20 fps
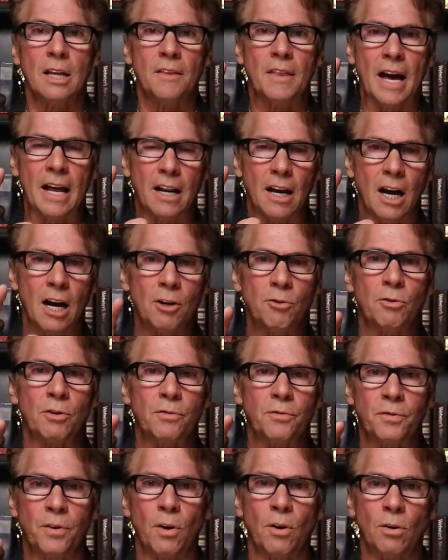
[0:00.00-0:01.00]
that
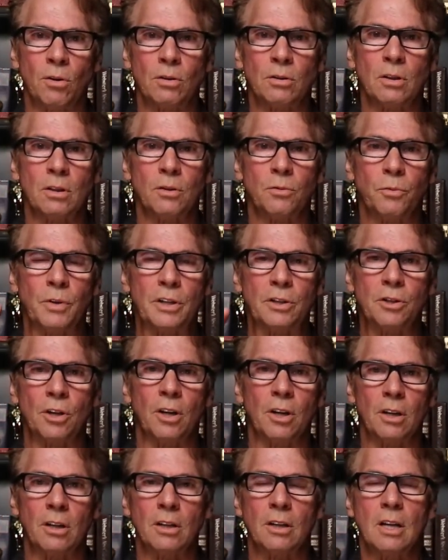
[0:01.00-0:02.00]
hundredfold
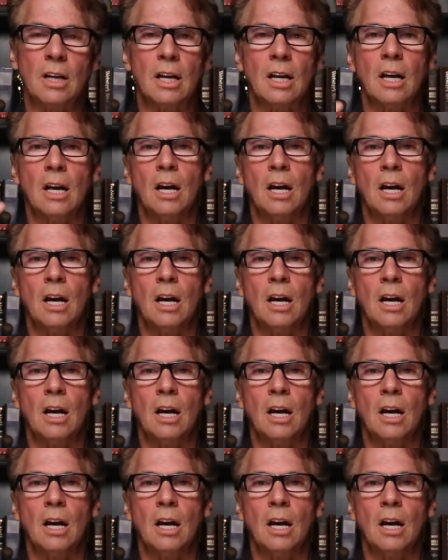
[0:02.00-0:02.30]
return.